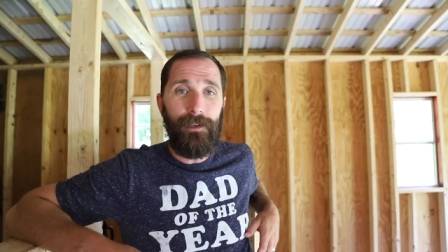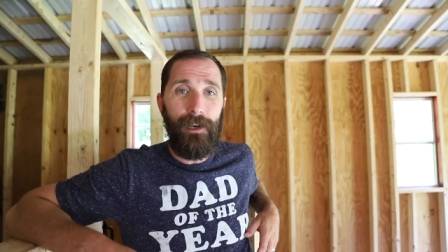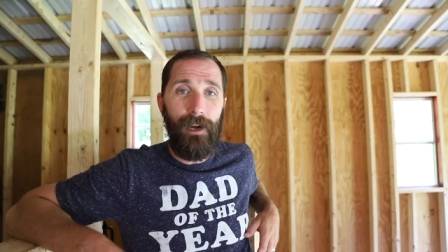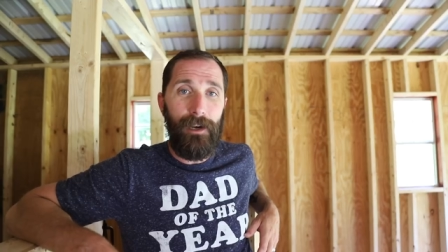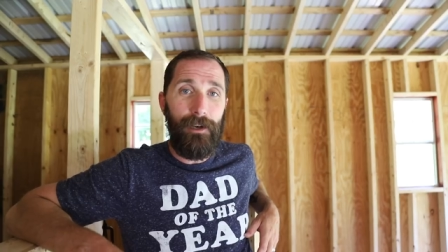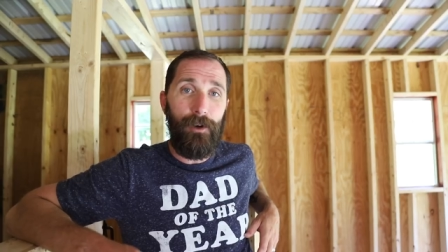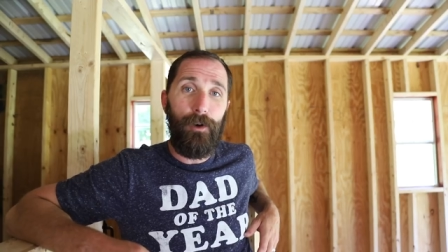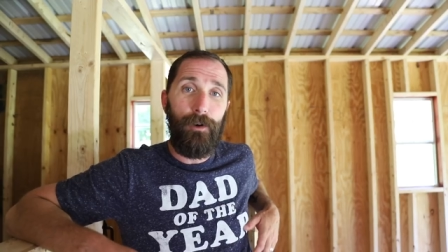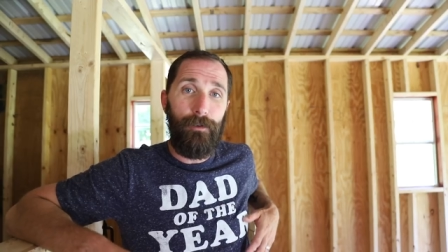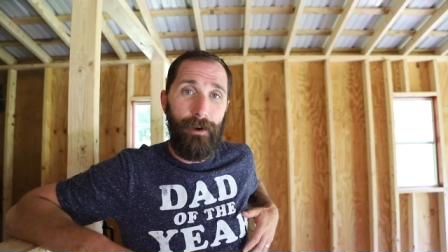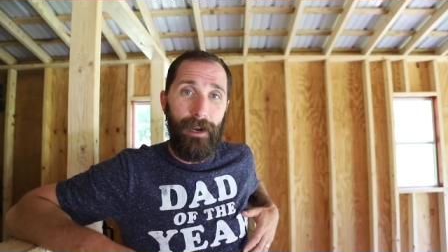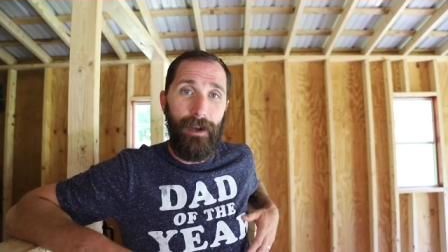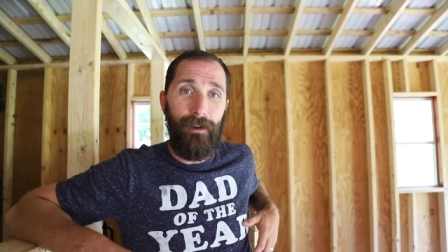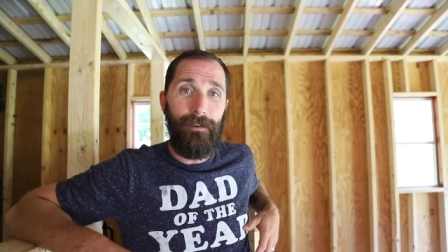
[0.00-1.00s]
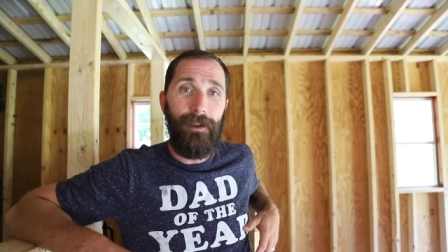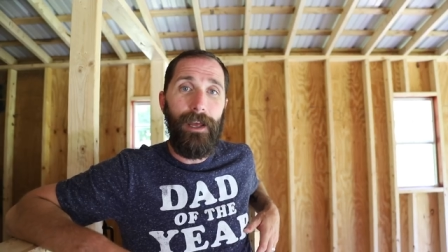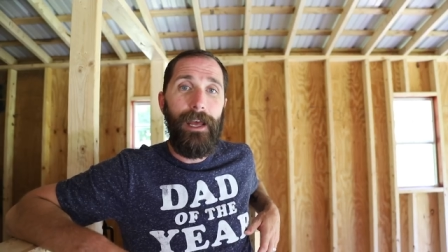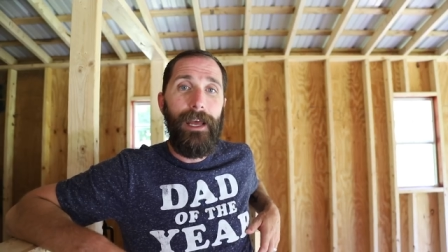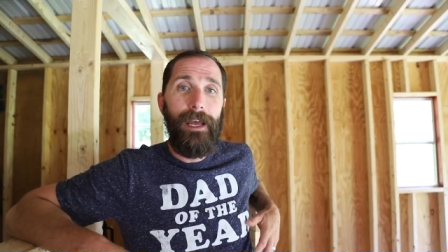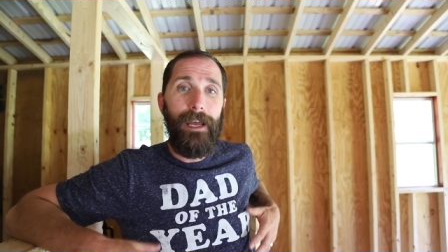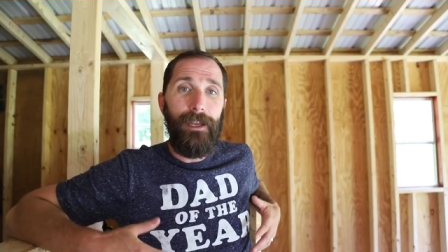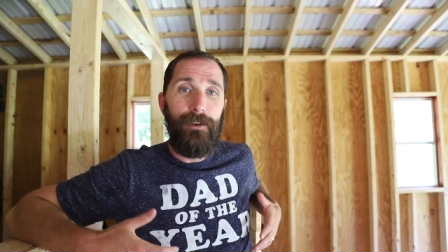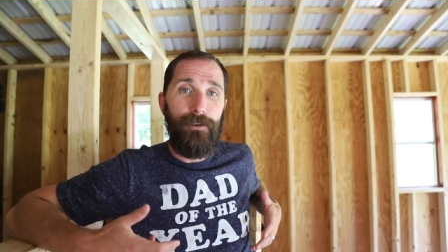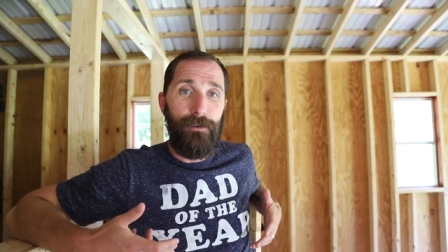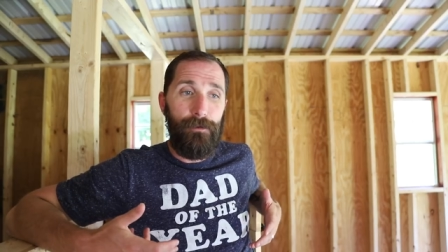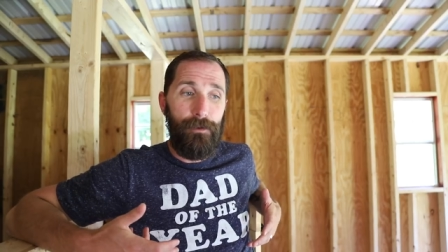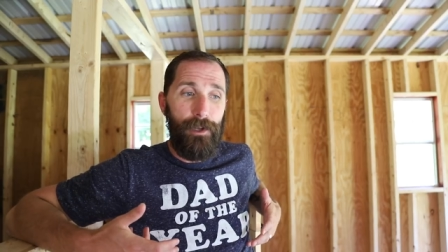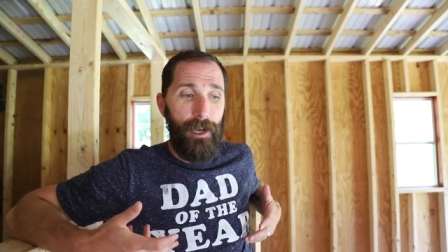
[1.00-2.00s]
to kind of go around and
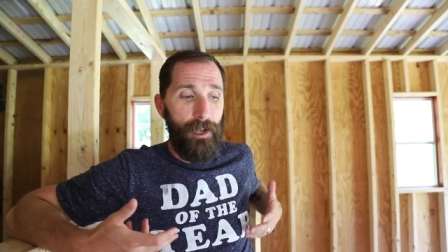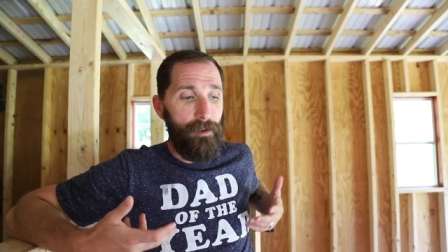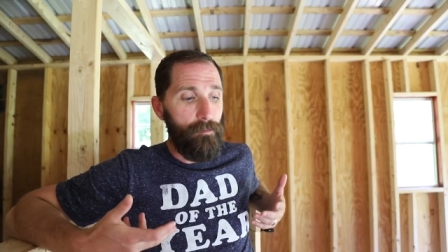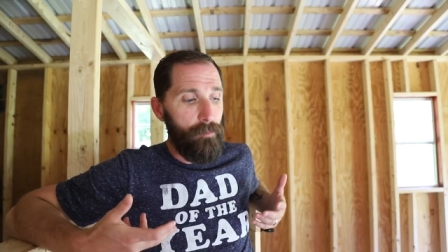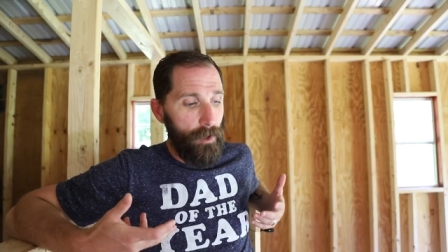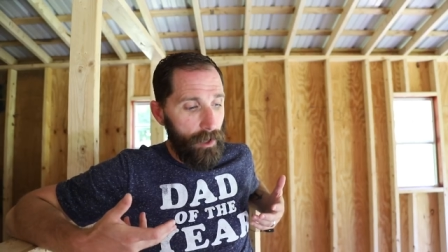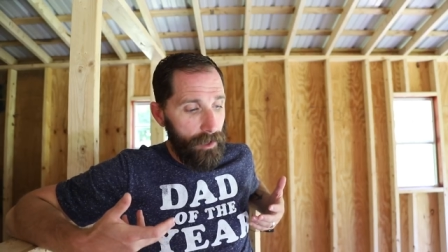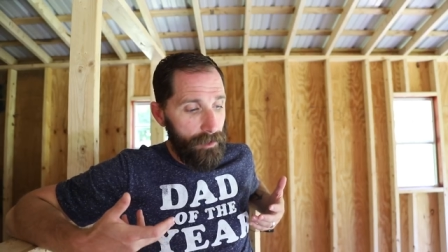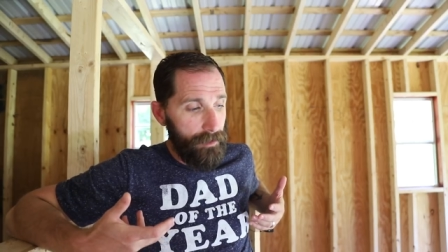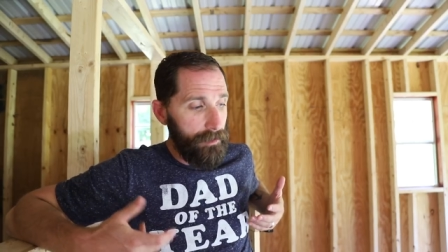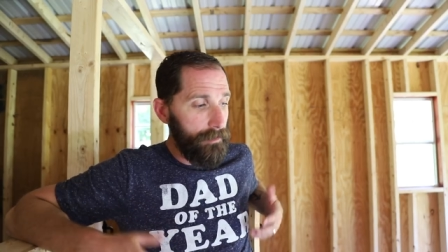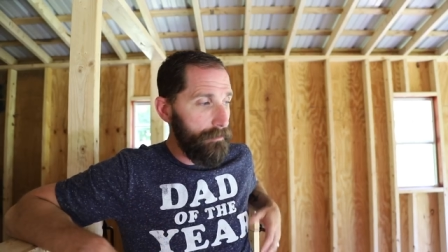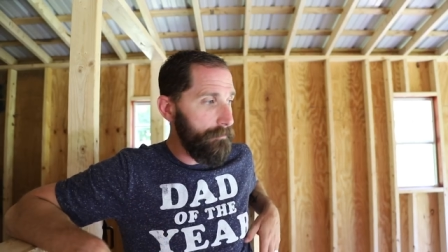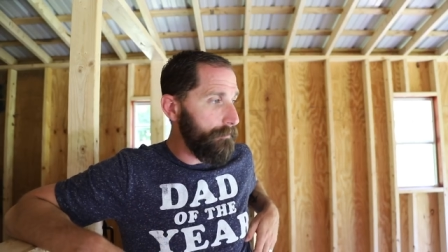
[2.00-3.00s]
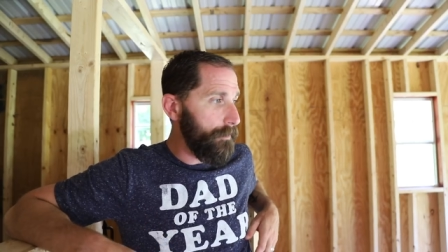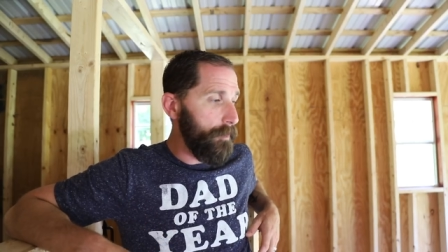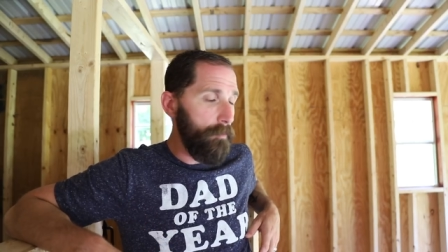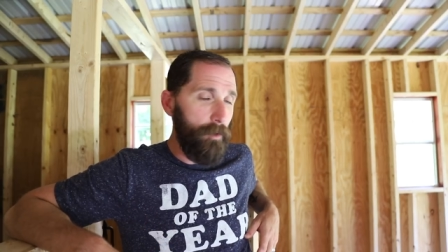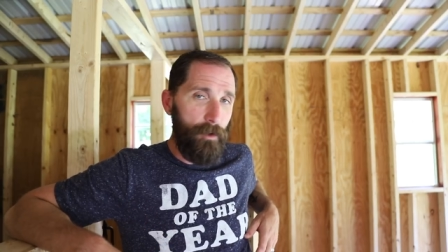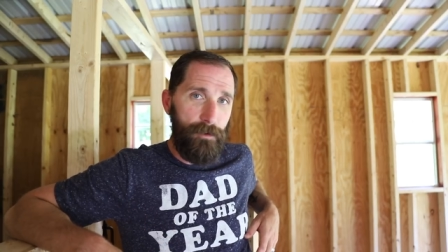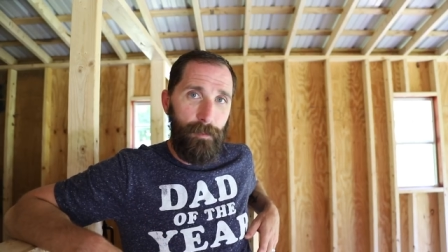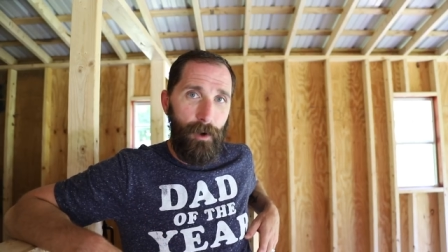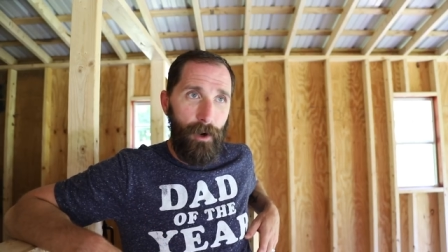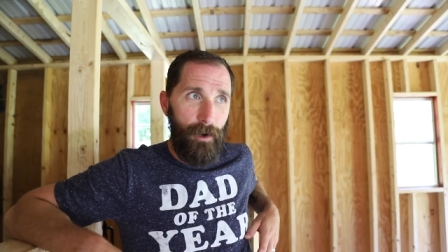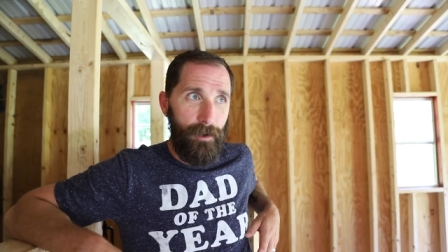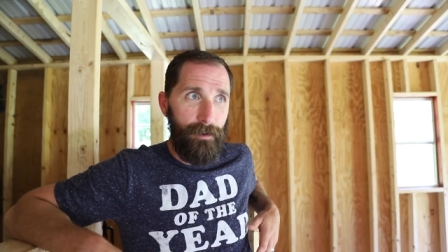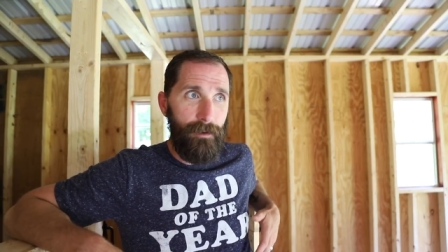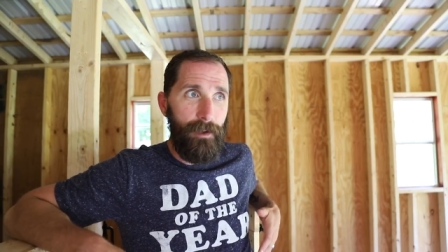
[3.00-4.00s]
do yet, but for the most
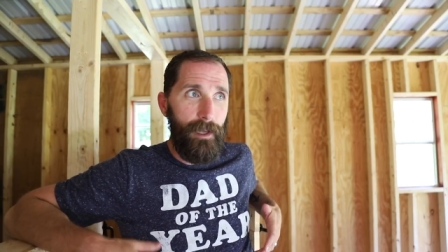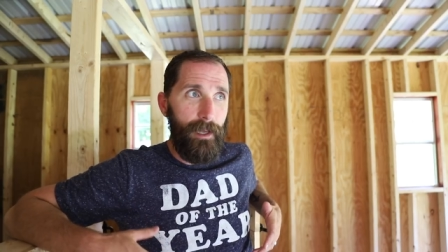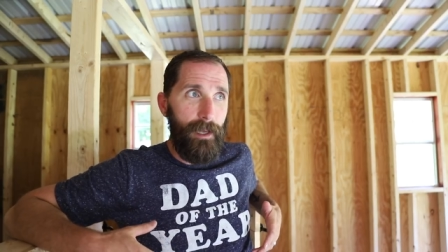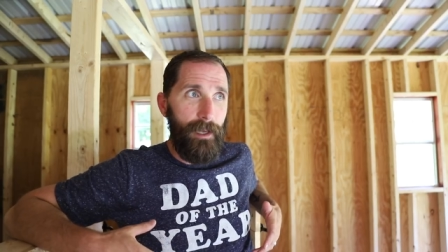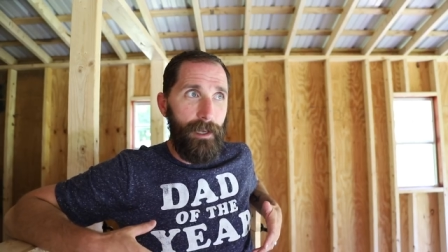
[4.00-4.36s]
part,